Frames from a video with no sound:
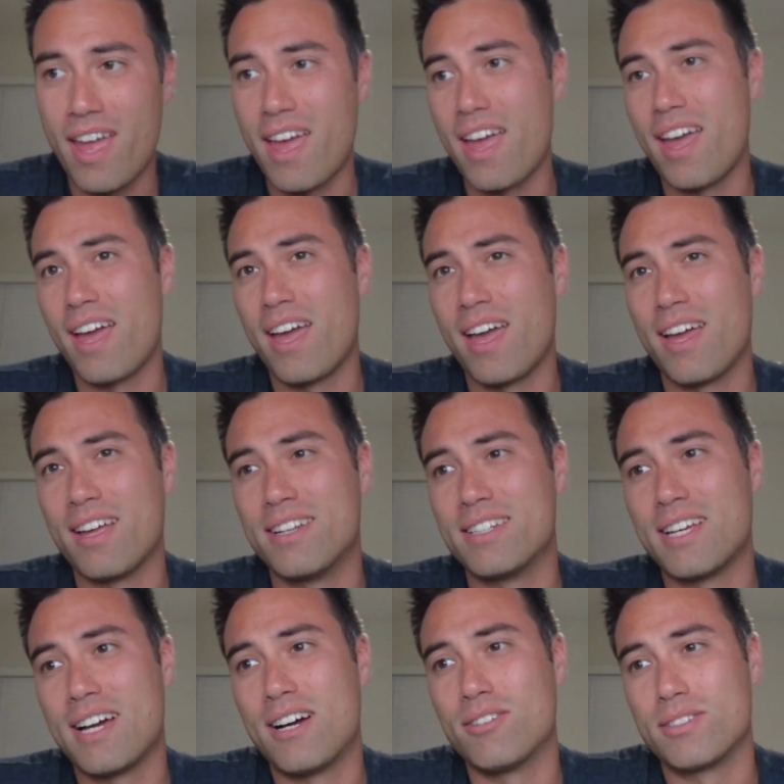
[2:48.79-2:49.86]

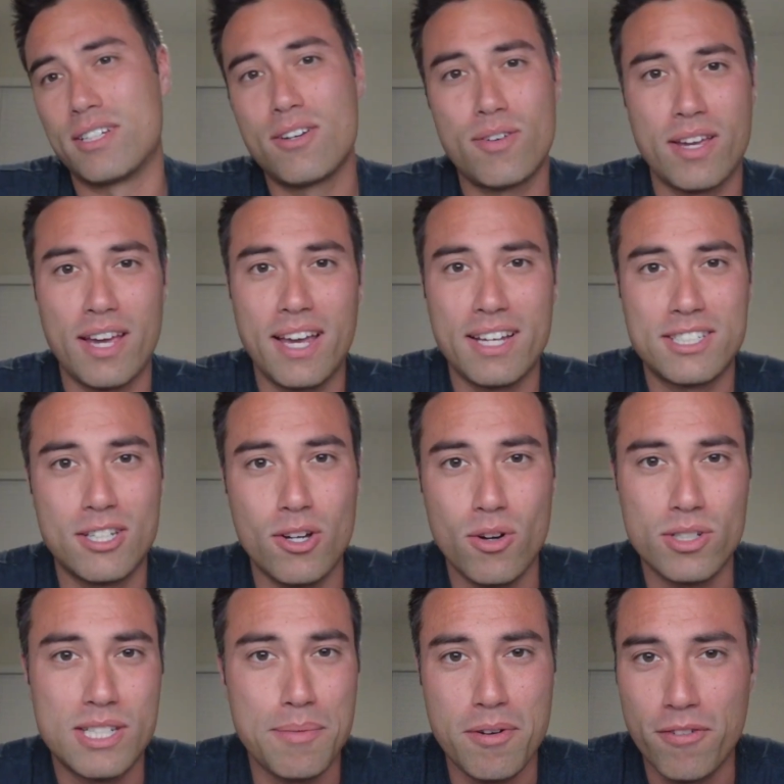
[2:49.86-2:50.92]
And I was like, okay,
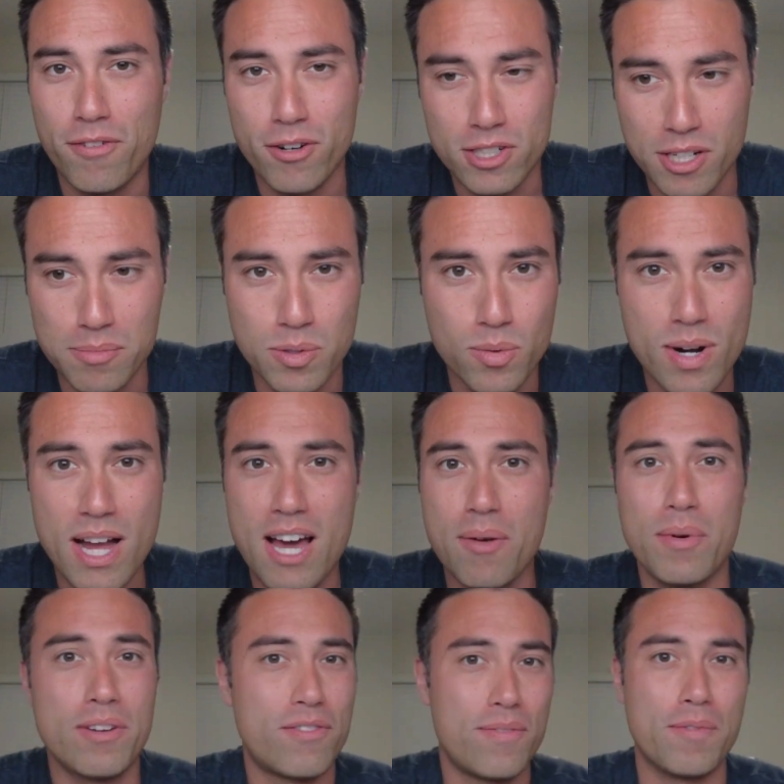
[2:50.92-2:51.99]
so September 1st comes around,
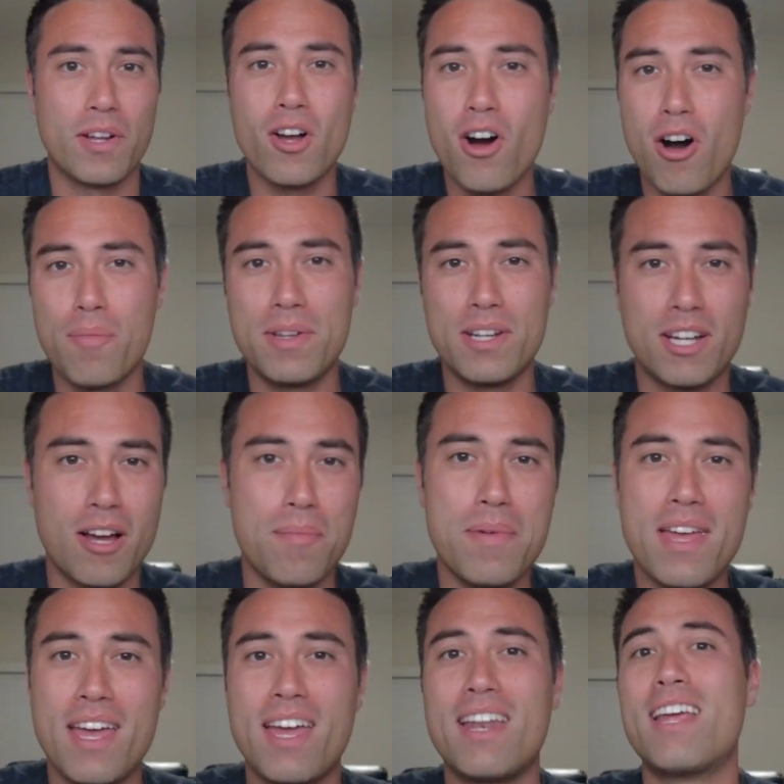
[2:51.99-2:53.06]
I'm waiting for them to call me to come
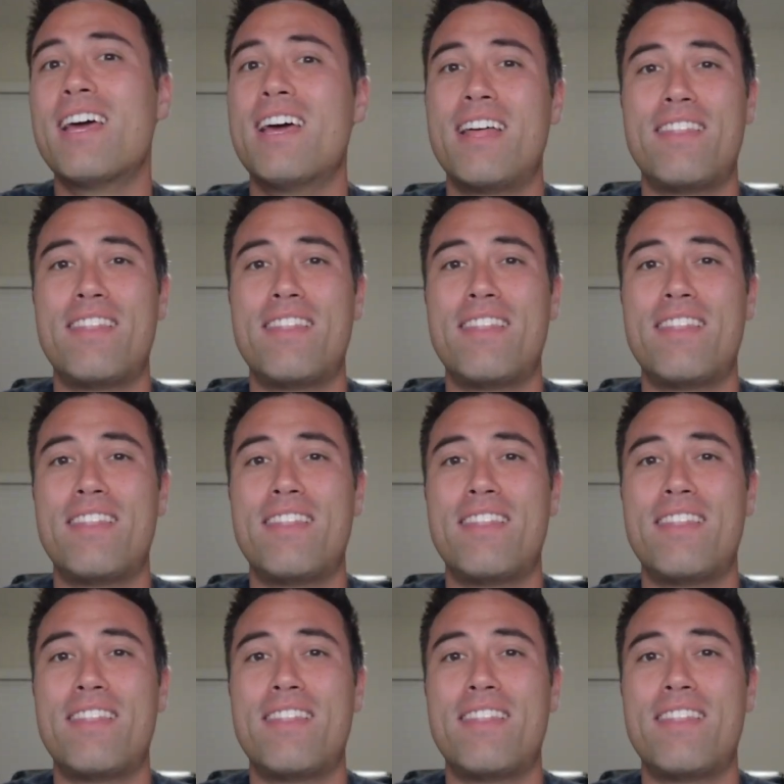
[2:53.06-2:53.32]
in.